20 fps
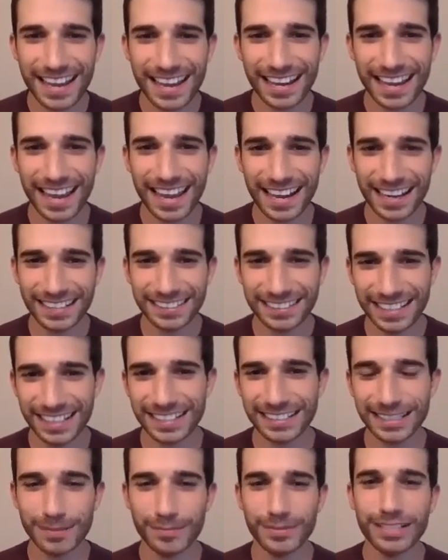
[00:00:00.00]
can I take
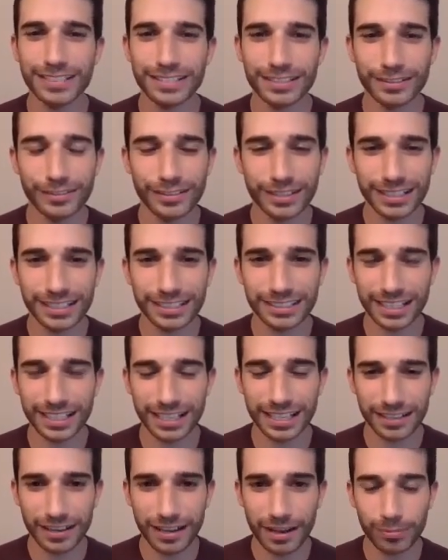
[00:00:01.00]
some of these learnings
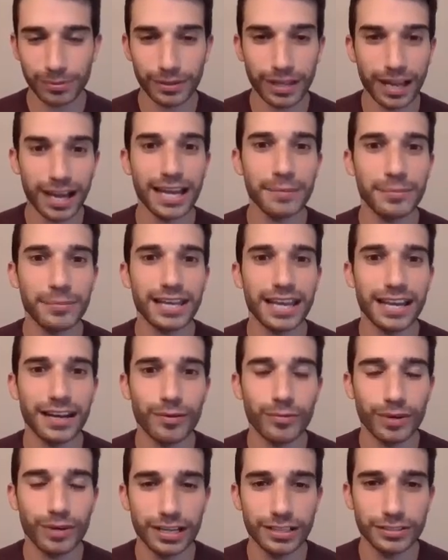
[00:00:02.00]
and apply them again in
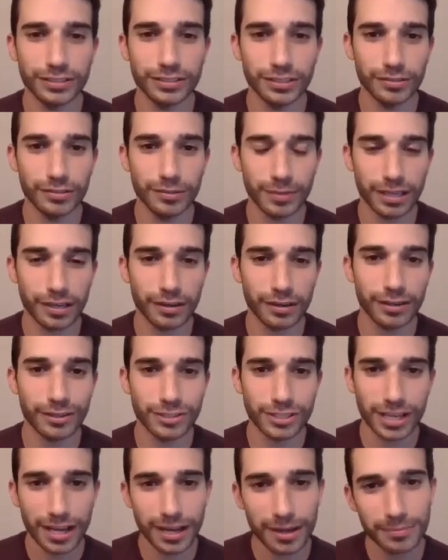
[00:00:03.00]
what I do in my current
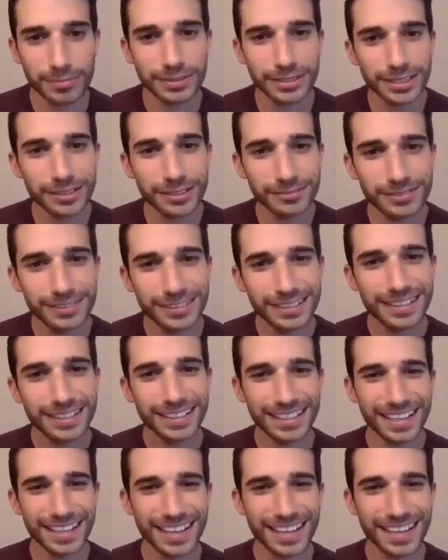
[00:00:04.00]
job? So, yeah.